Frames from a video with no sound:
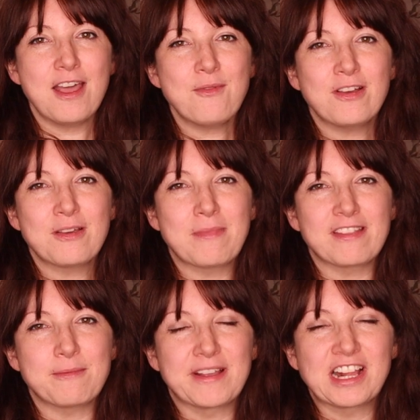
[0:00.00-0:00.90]
Hi, welcome
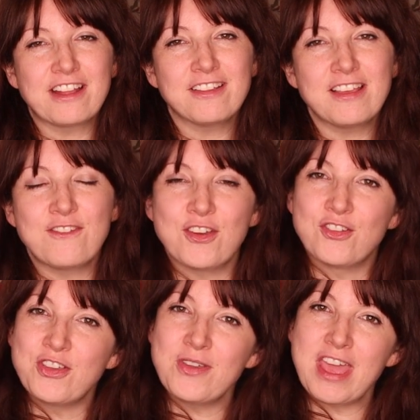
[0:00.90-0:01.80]
back to my channel. If you're
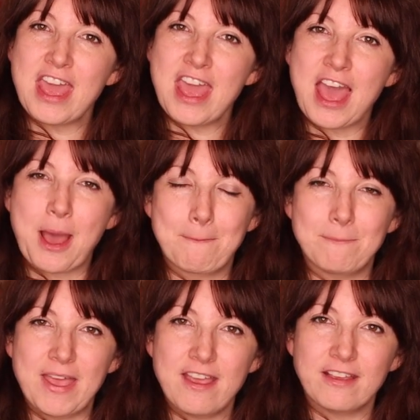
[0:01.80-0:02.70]
new here, I'm
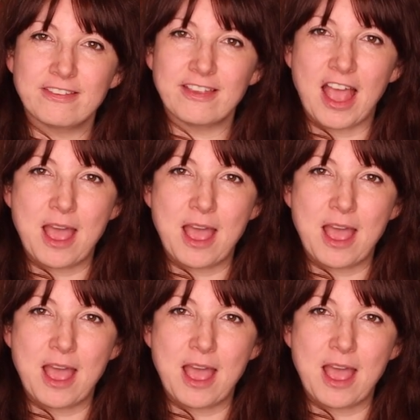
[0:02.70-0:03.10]
Bex.